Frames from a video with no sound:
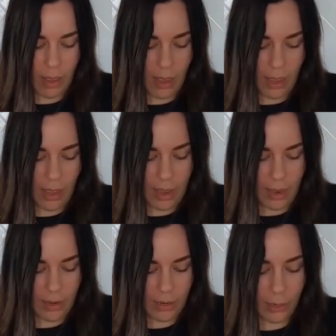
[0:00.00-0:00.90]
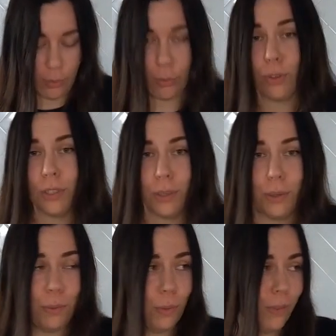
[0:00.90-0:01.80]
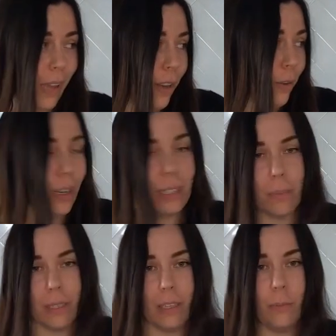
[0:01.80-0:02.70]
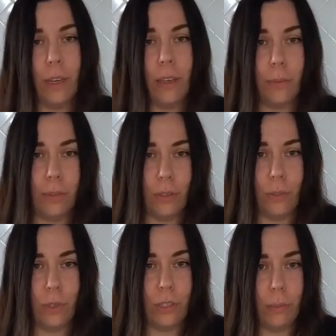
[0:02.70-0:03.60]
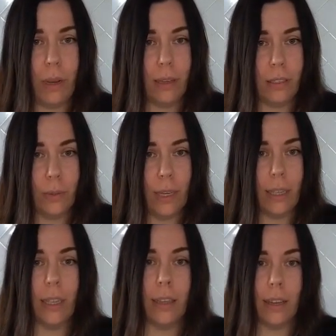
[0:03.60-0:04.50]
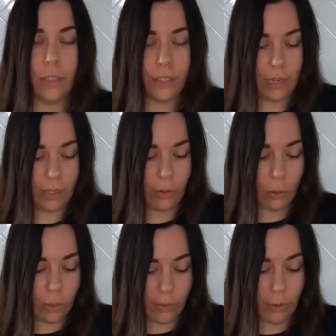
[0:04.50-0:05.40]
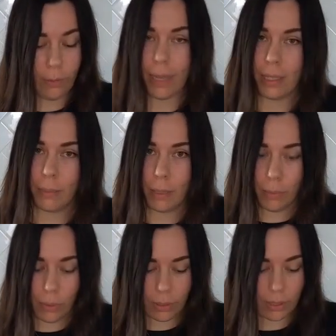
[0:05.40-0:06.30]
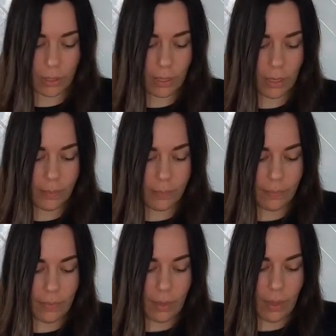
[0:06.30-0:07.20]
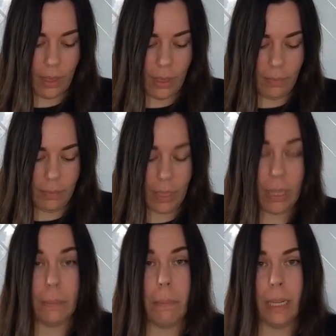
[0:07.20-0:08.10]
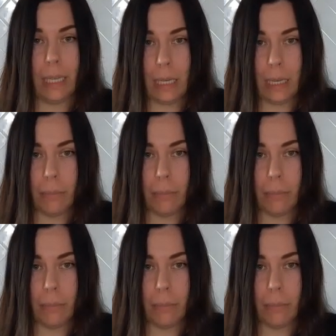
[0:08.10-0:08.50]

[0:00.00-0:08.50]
And I thought she would have had a recipe somewhere, because when she passed away last year, I got all of her recipe books, and there's many